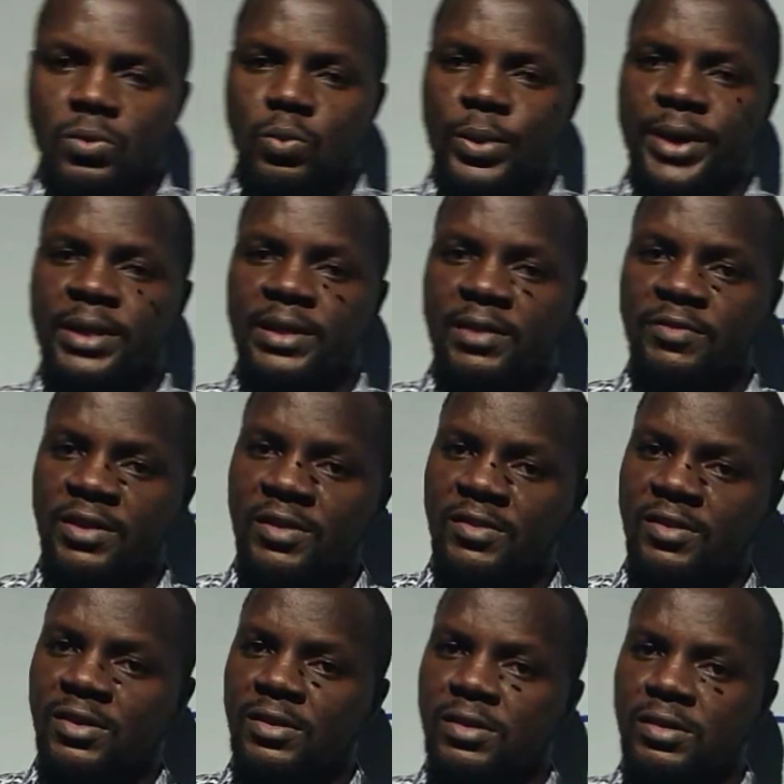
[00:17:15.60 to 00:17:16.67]
When it
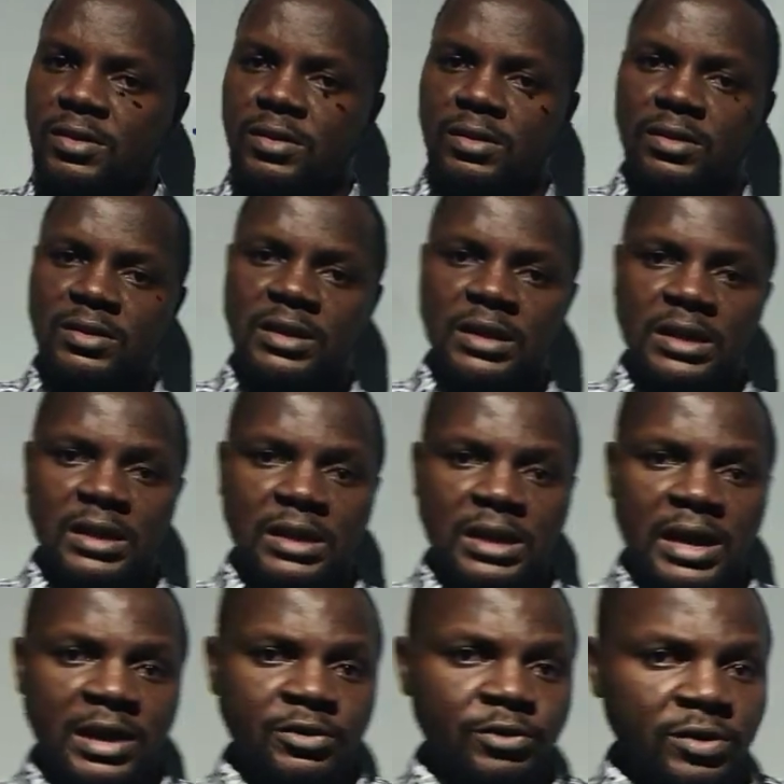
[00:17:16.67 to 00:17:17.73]
is
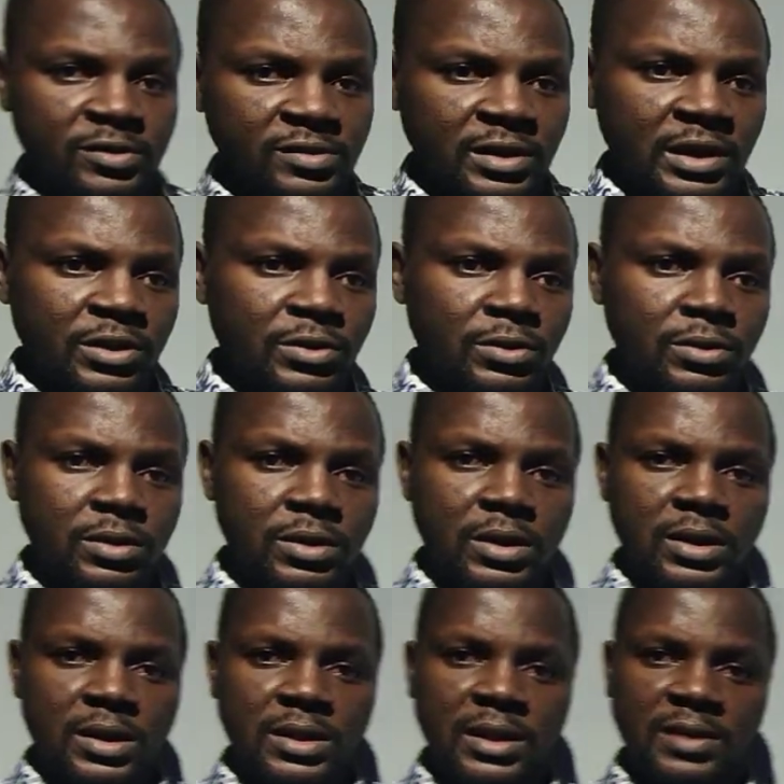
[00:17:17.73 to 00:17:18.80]
the hydroxy ion
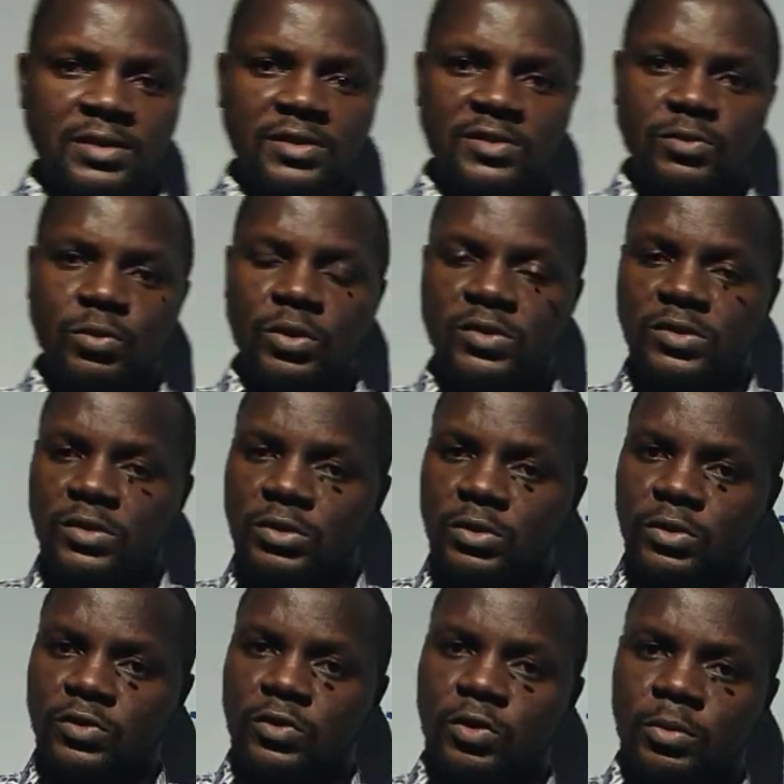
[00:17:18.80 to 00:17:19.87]
that is
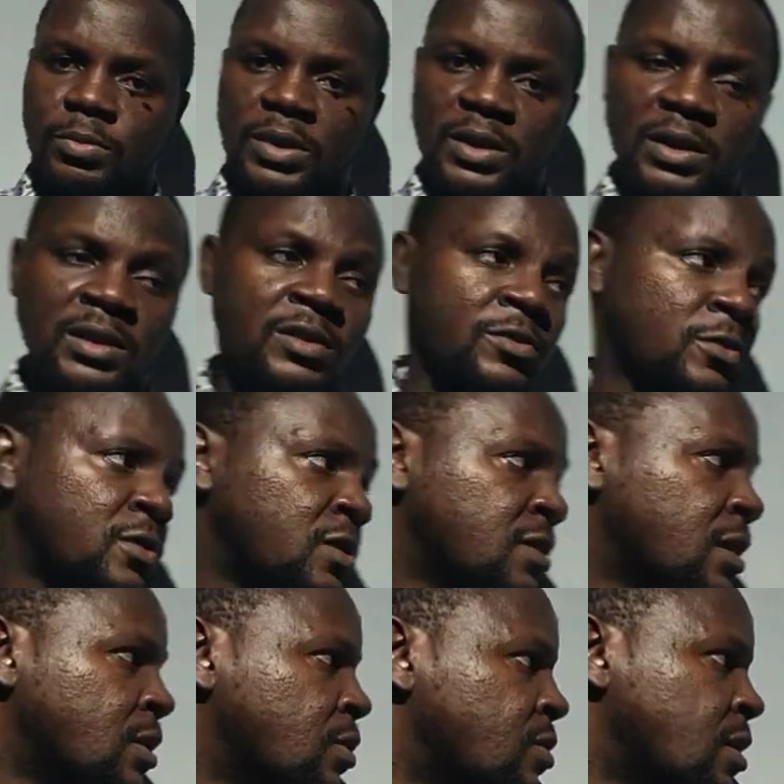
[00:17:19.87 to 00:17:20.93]
not completely
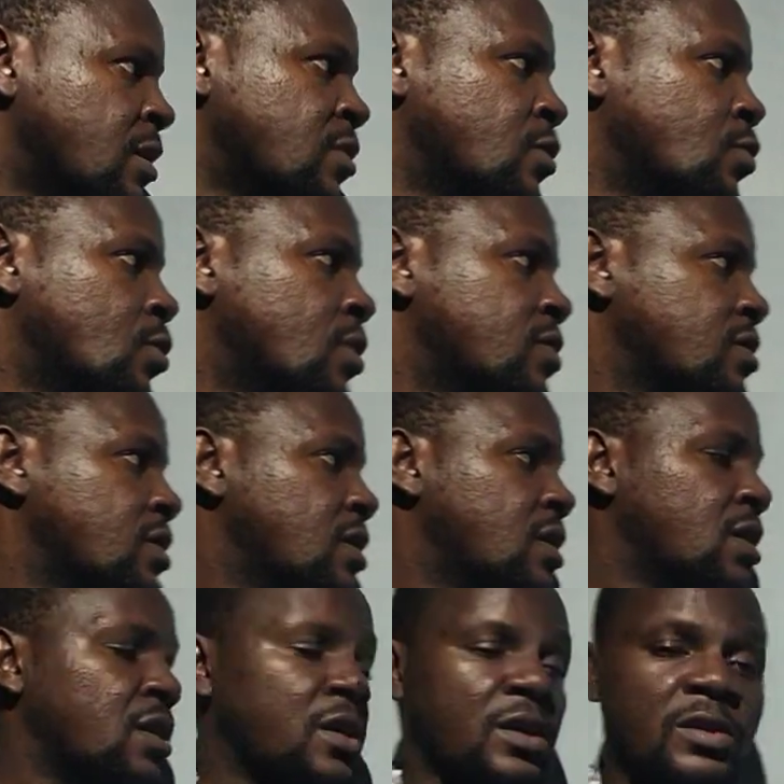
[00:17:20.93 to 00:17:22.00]
dissociated, you say it is
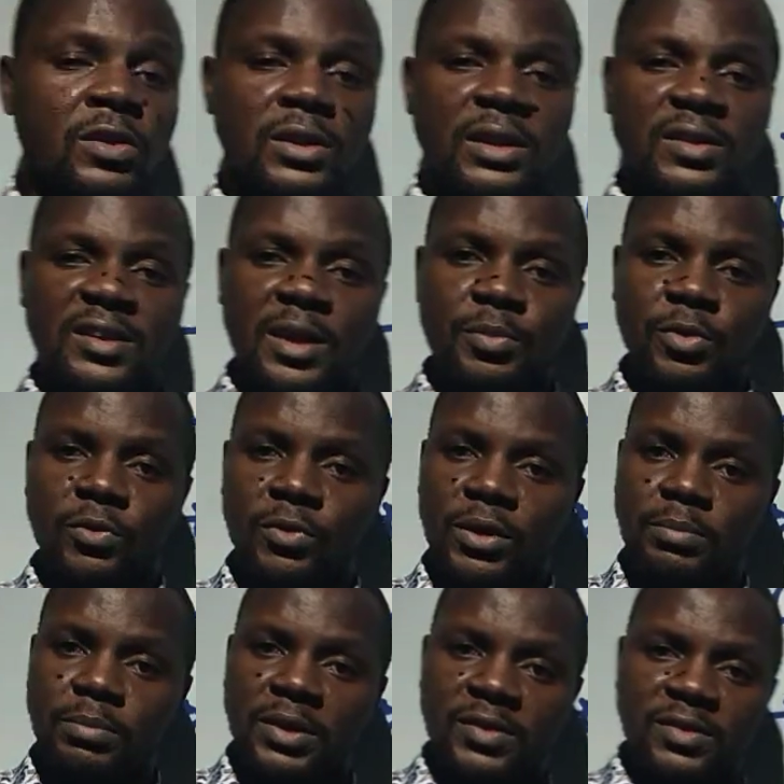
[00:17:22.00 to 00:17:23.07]
the other type of
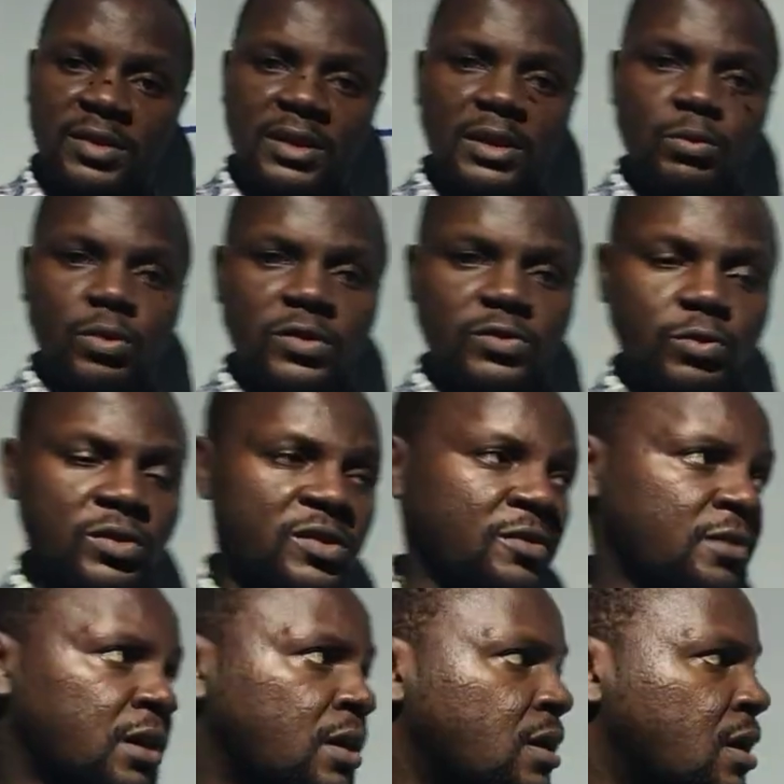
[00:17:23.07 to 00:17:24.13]
one, basic
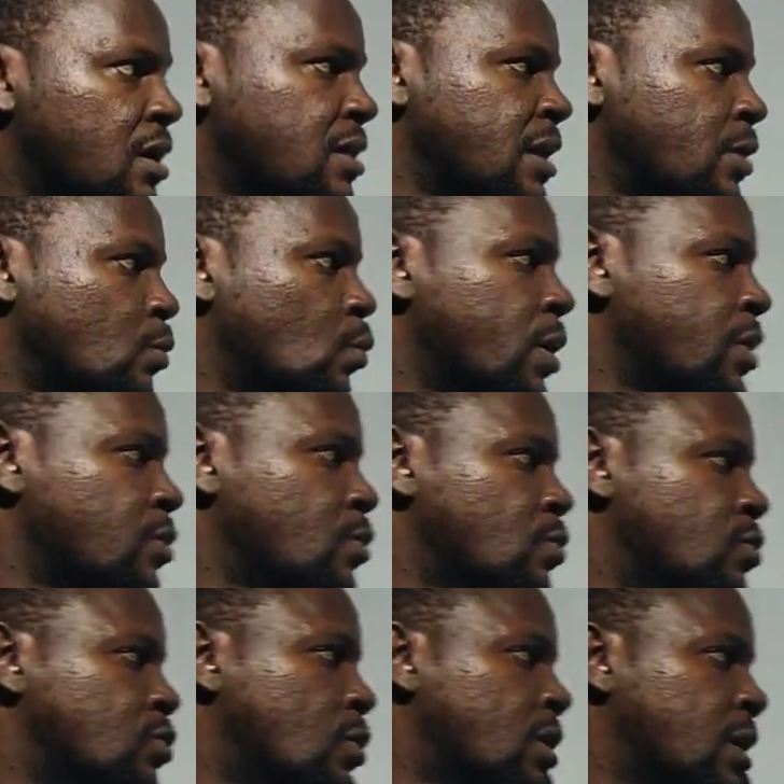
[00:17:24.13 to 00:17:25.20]
whatever. Then when
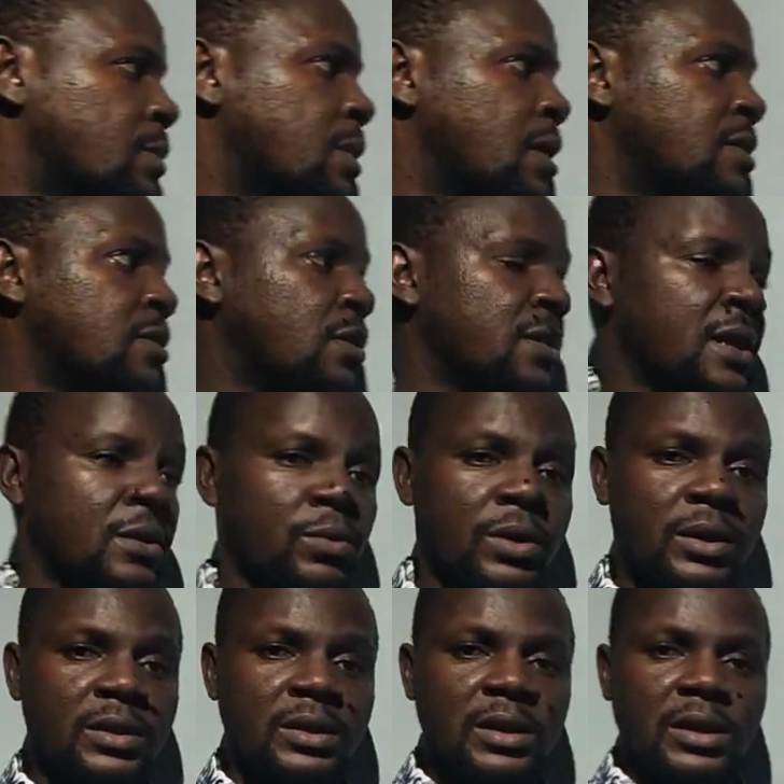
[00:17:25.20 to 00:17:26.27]
you talk about the other
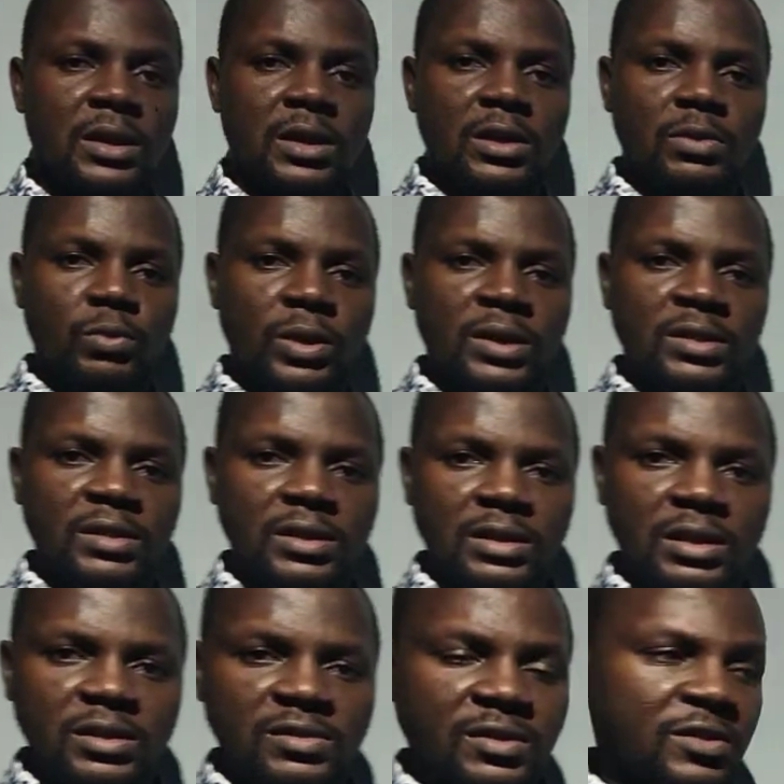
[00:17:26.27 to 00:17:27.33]
one, when
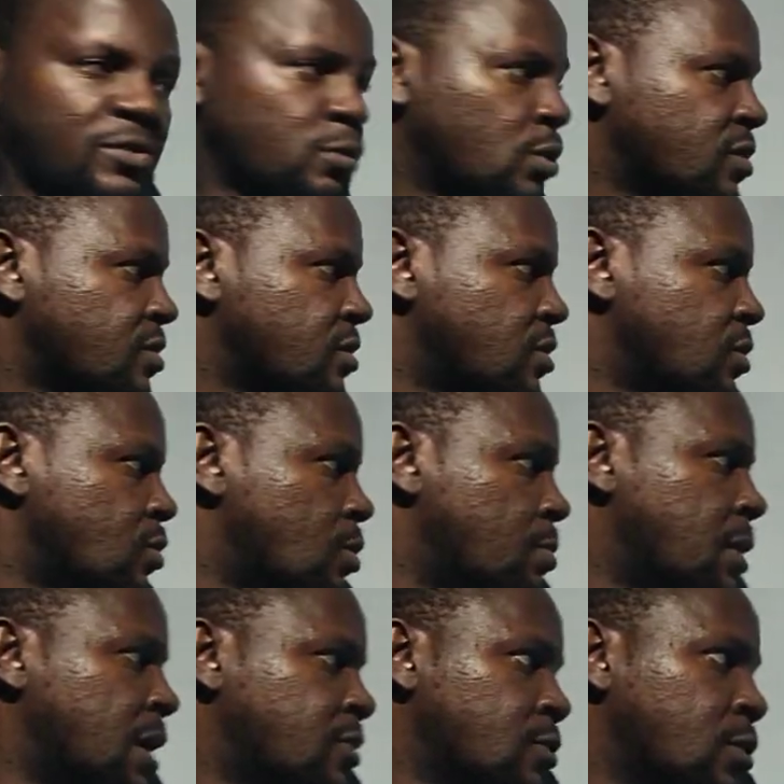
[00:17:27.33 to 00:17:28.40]
it is
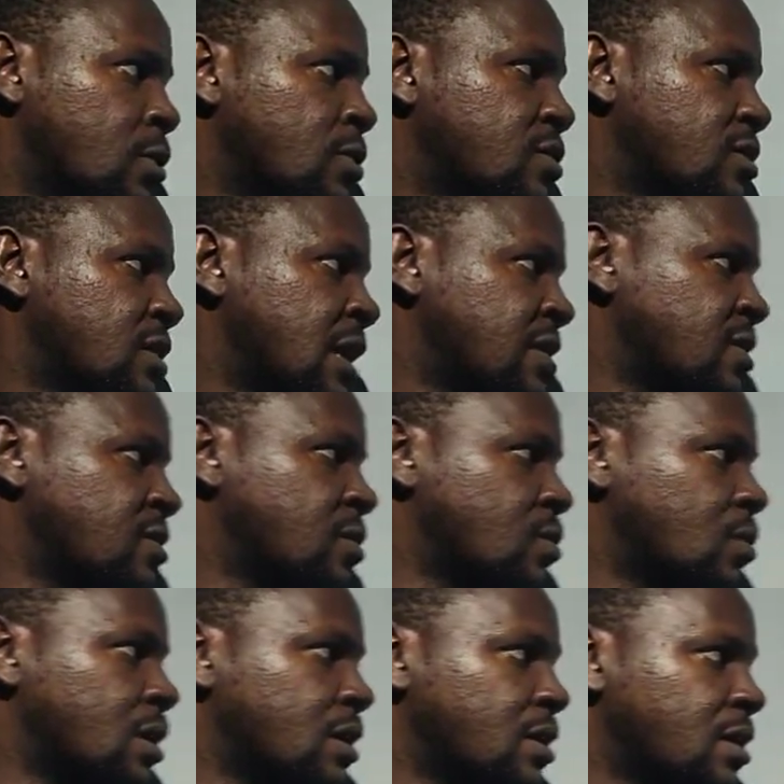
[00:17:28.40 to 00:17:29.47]
normal salt, that is the
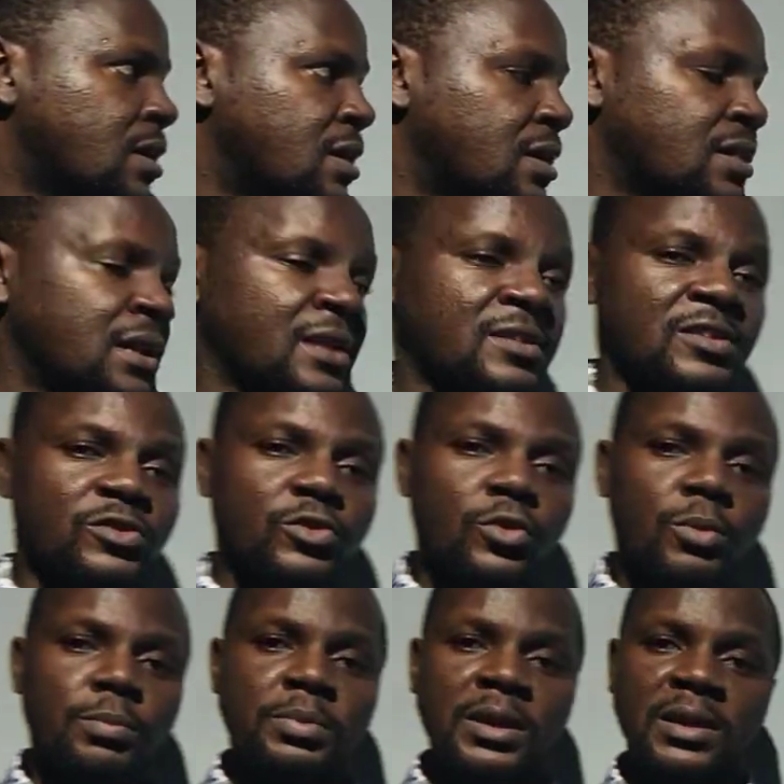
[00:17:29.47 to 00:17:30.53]
one that is
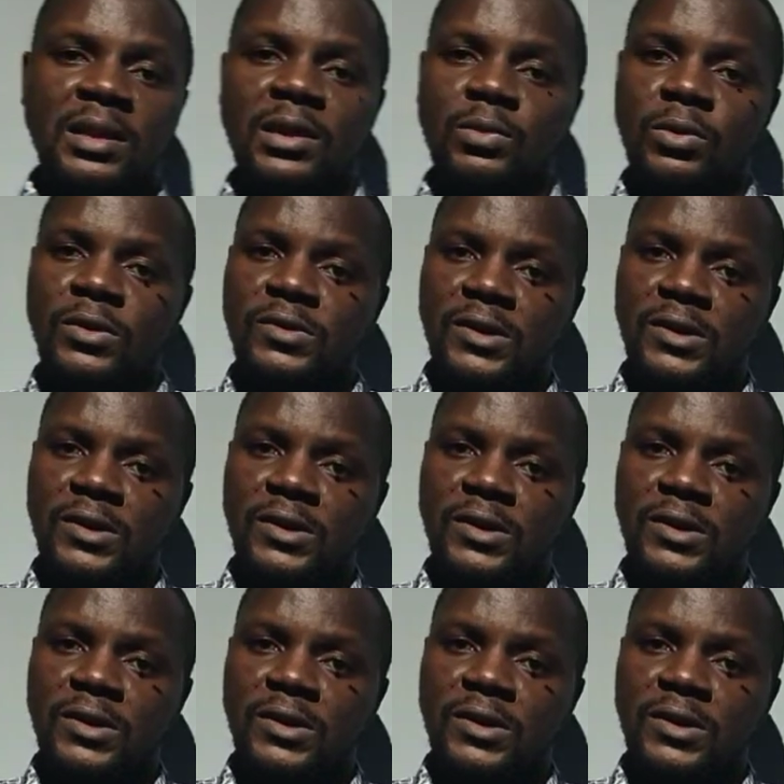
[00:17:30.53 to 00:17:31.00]
completely